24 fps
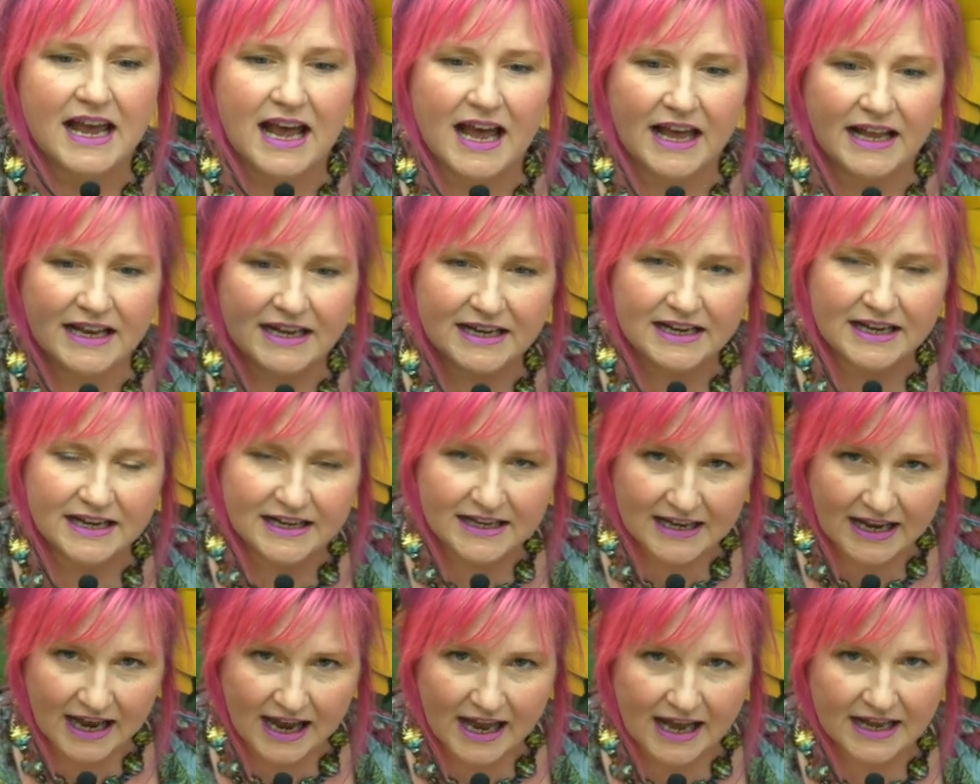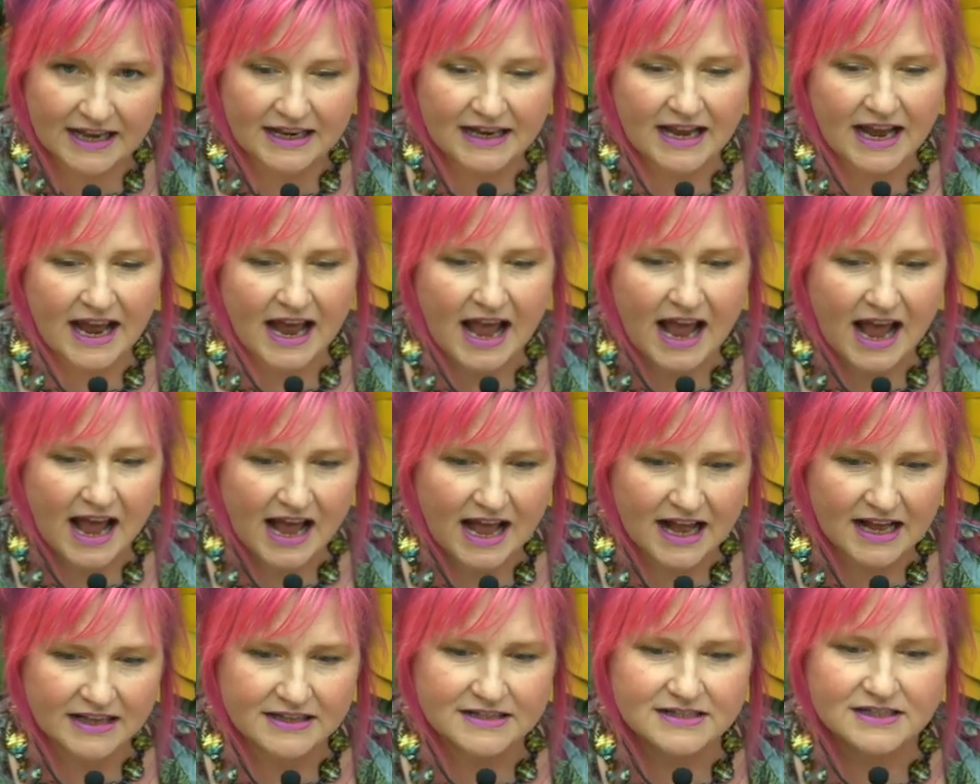And it again
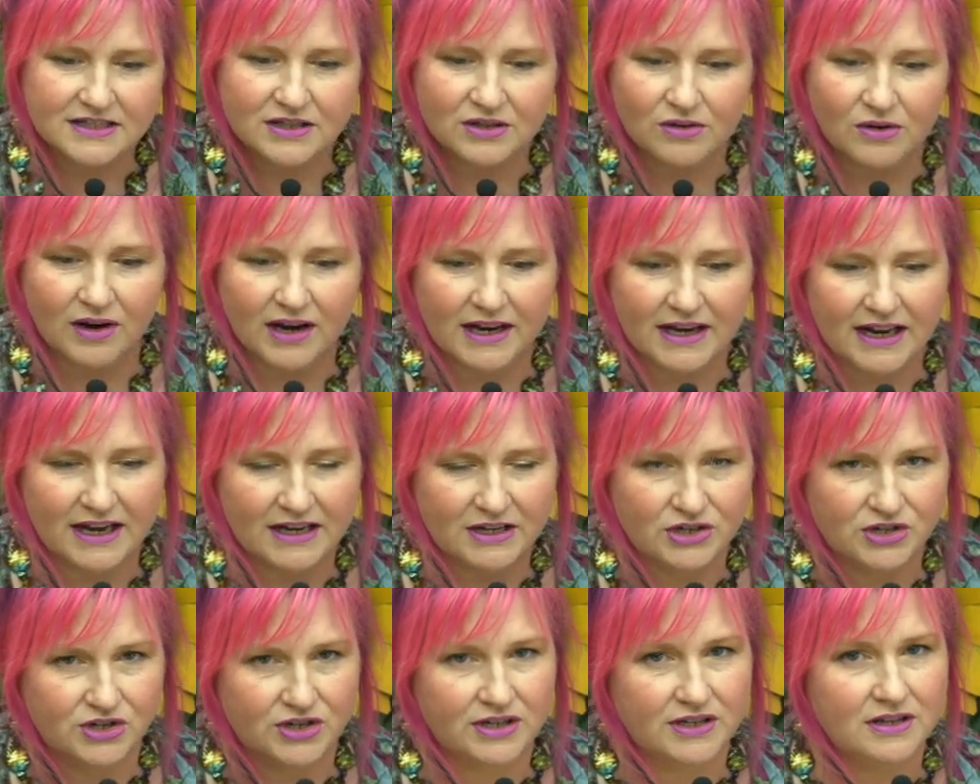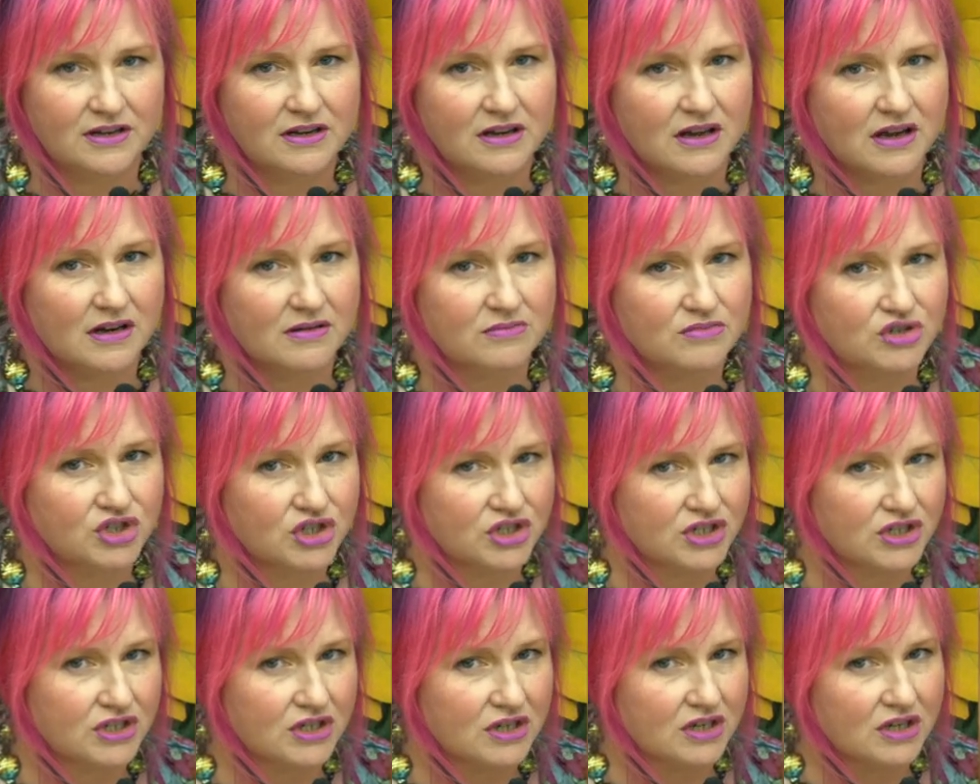adds to the gradation. I'm
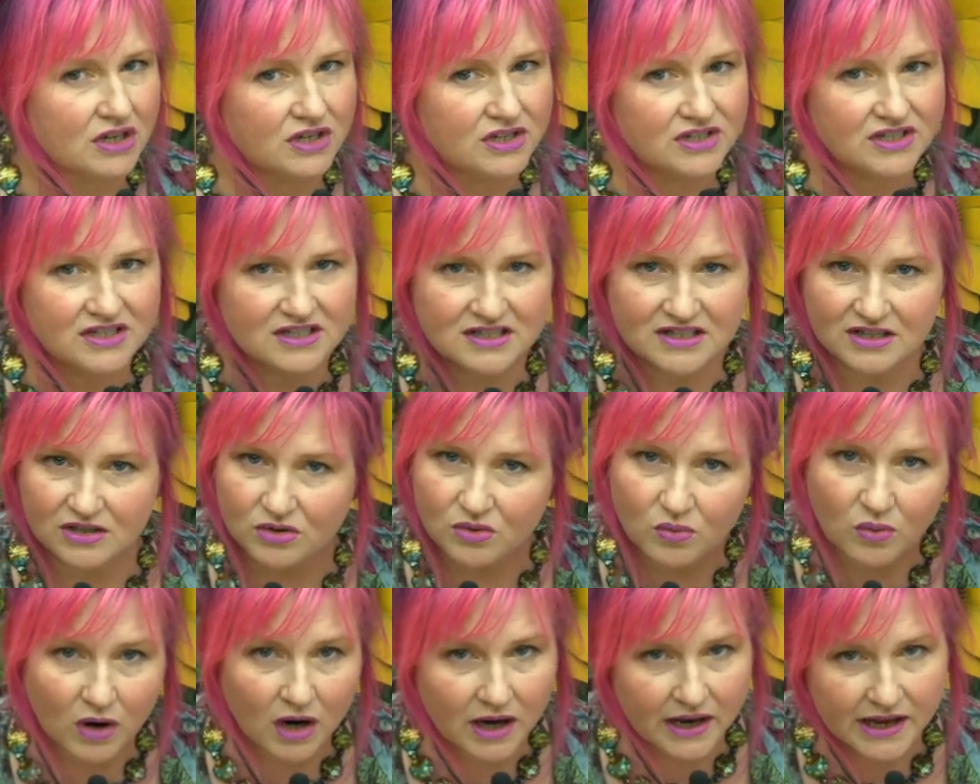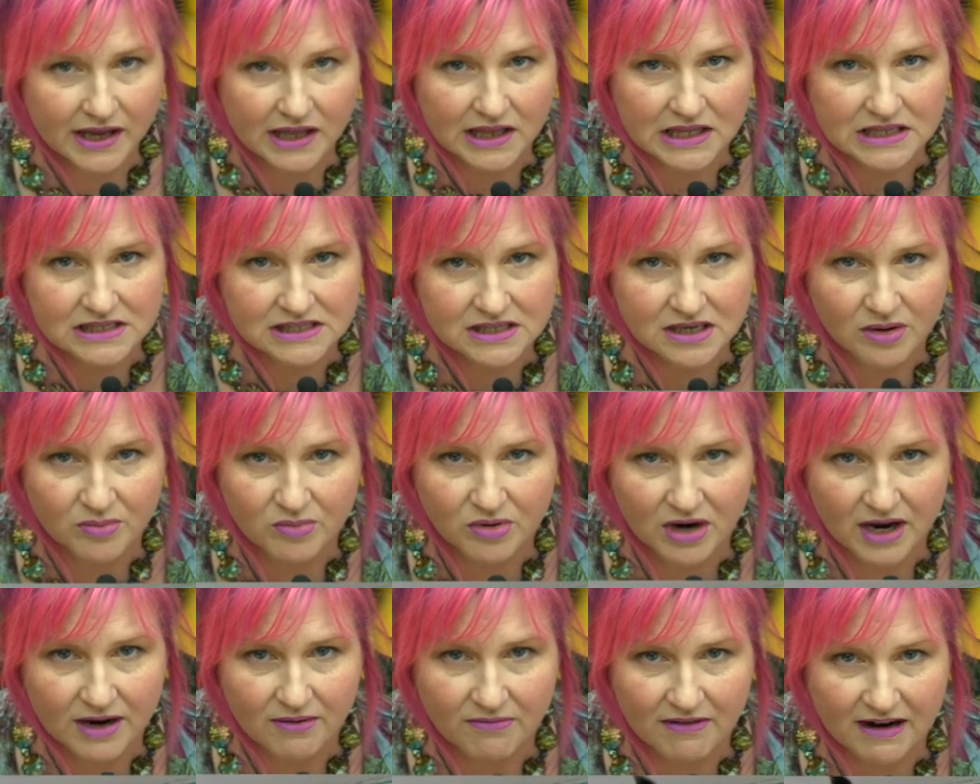just still working this
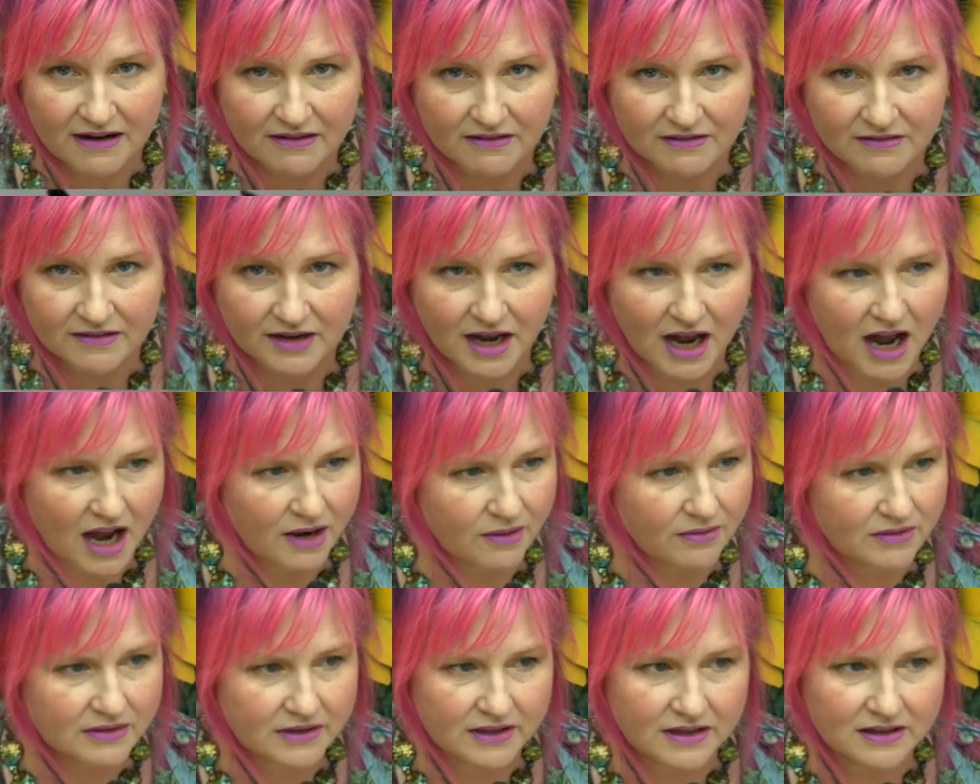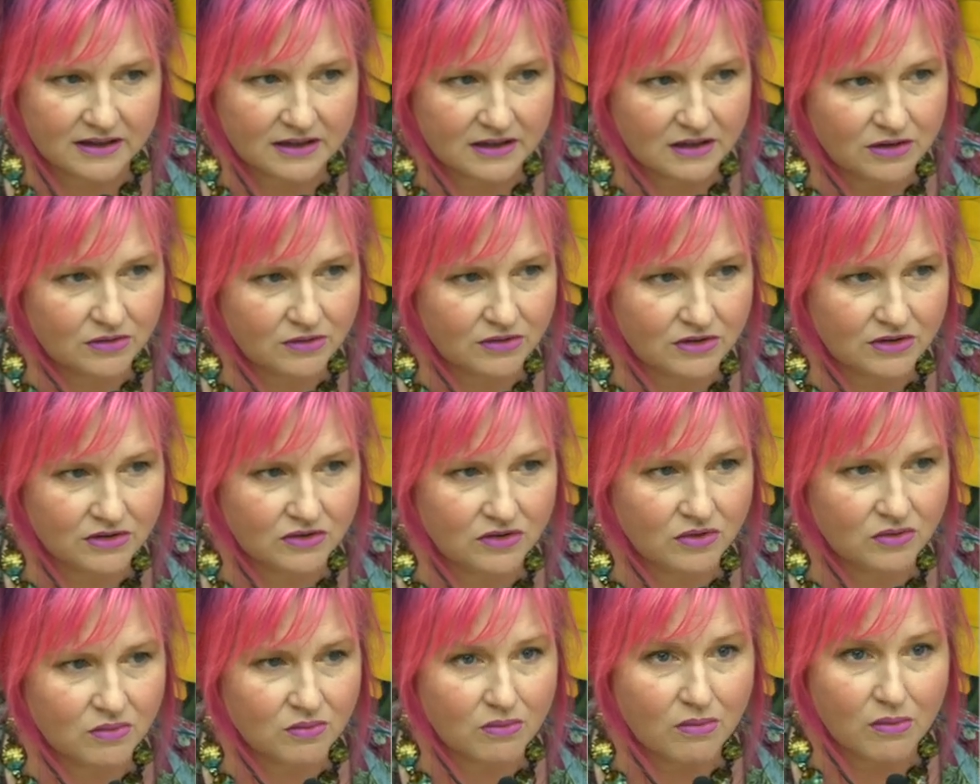number eight round. I really think you can
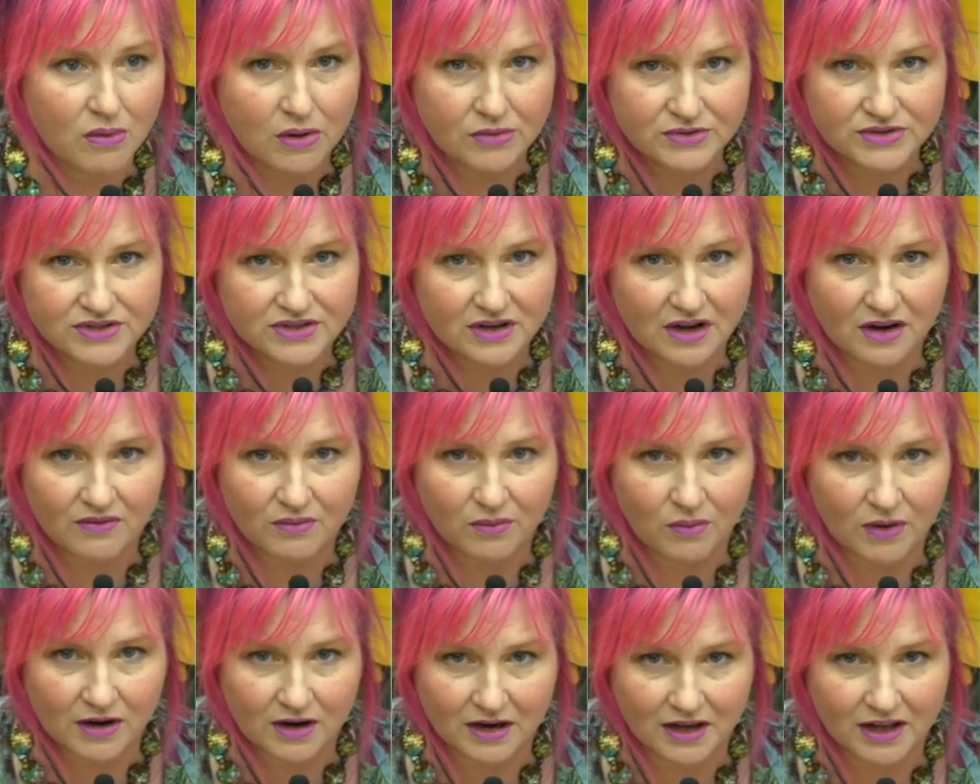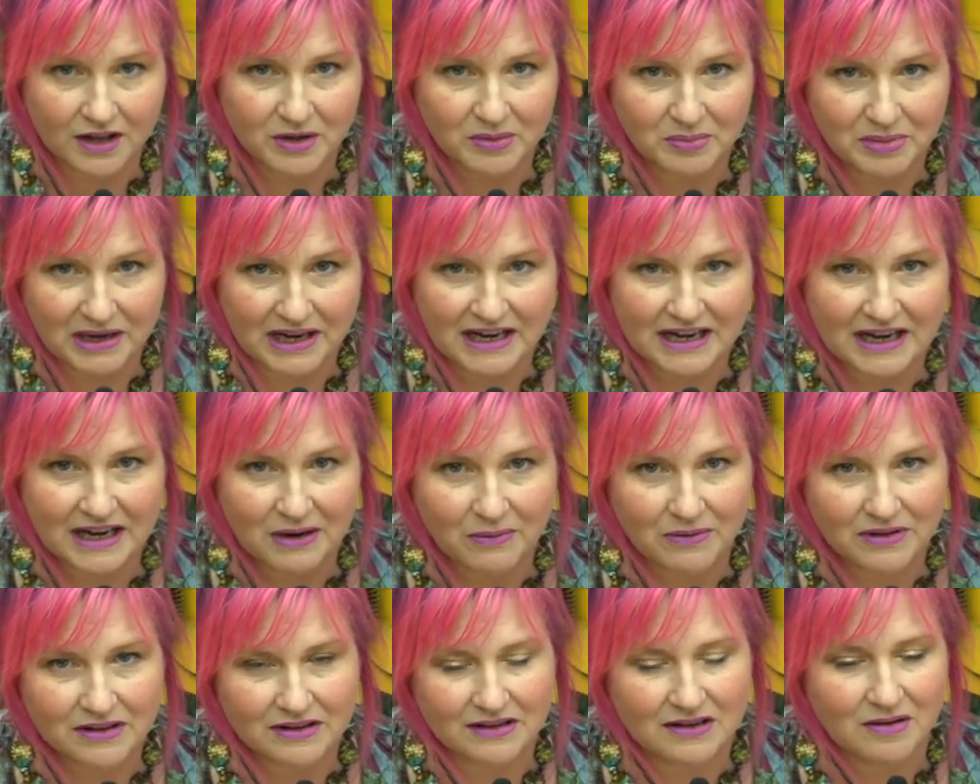do most of watercolor painting
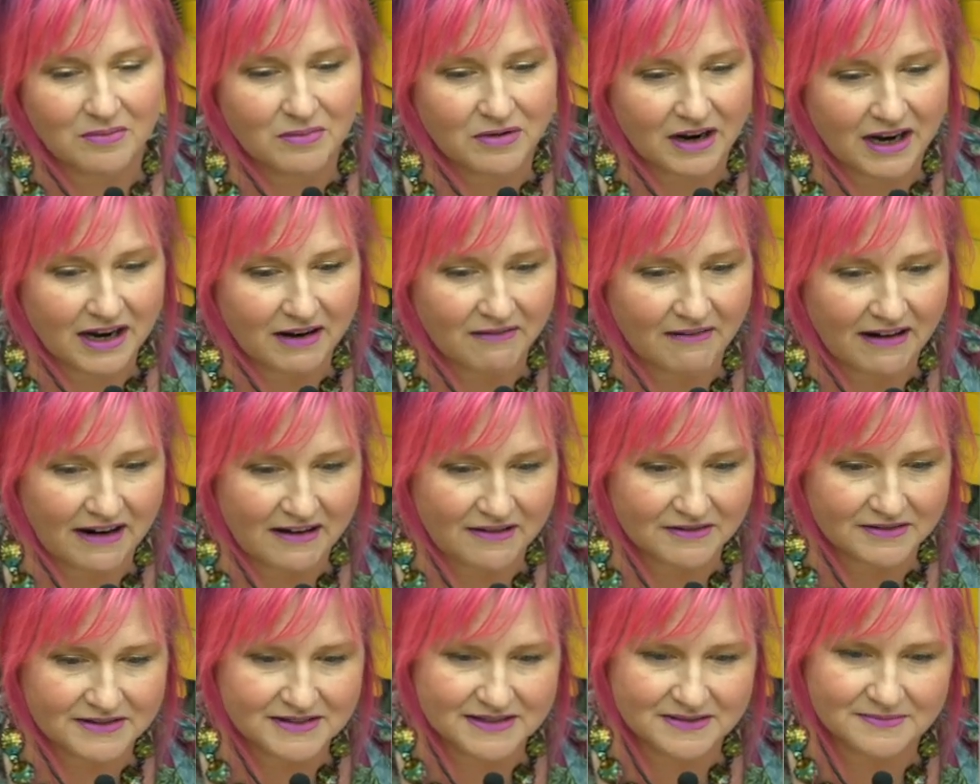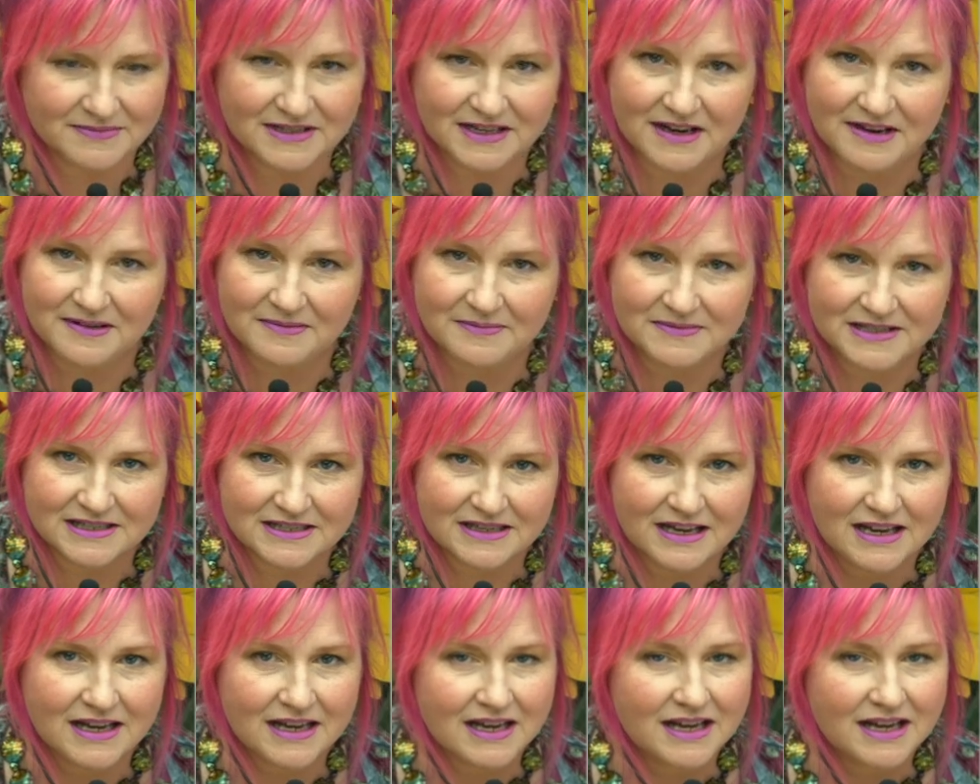with a number eight round sometimes.